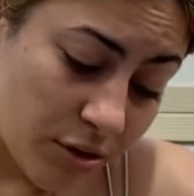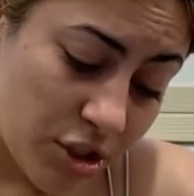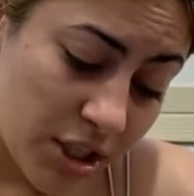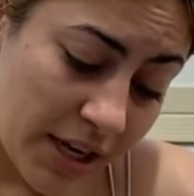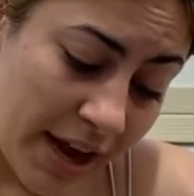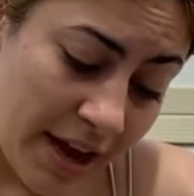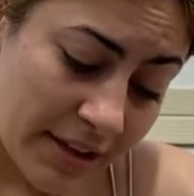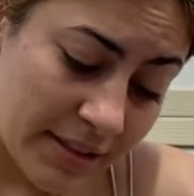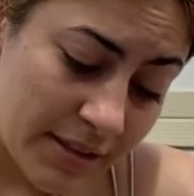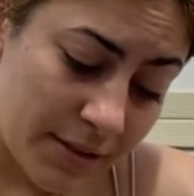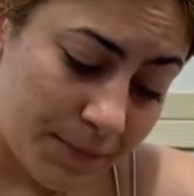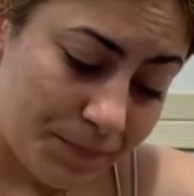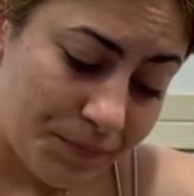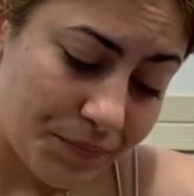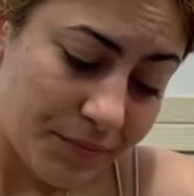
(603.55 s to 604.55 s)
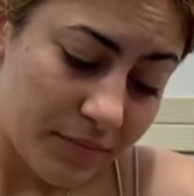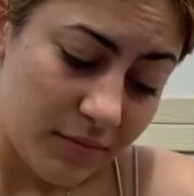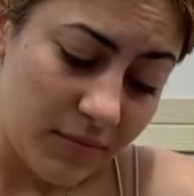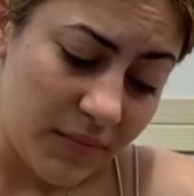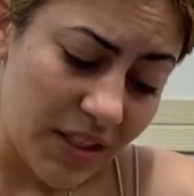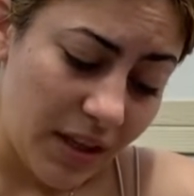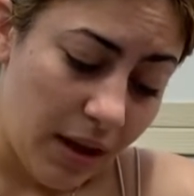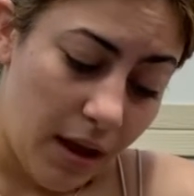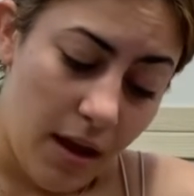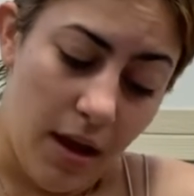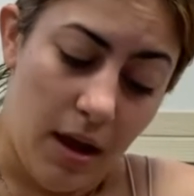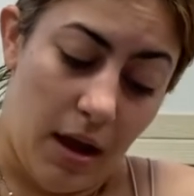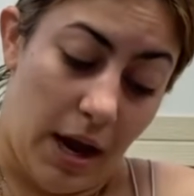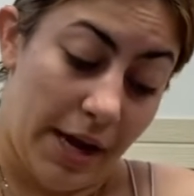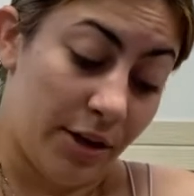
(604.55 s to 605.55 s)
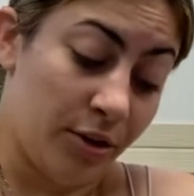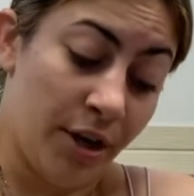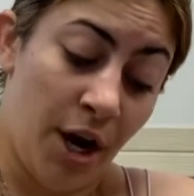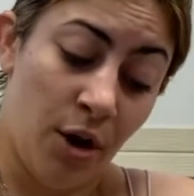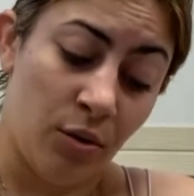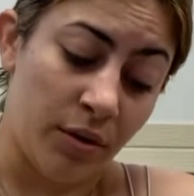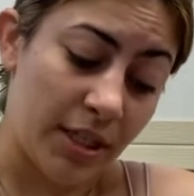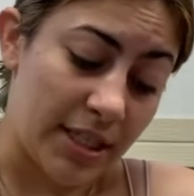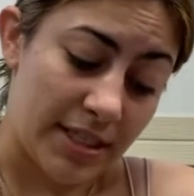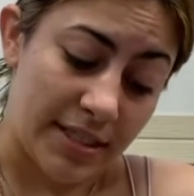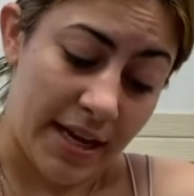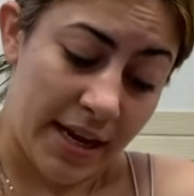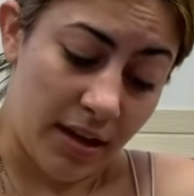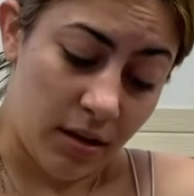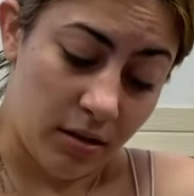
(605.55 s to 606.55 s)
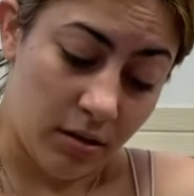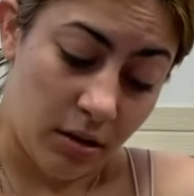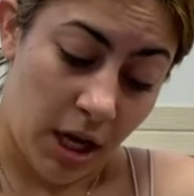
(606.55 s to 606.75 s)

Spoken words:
she asked. "I don't know," he said.